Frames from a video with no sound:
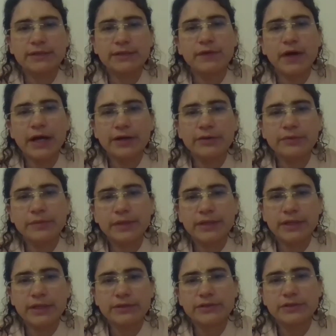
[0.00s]

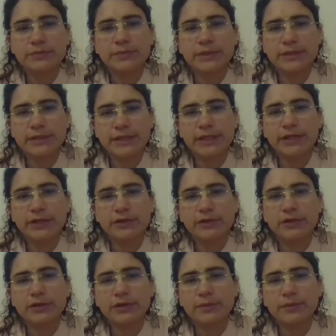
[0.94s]
environment, there's a
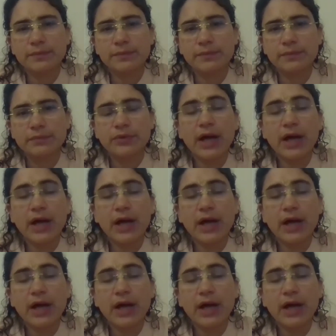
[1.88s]
particular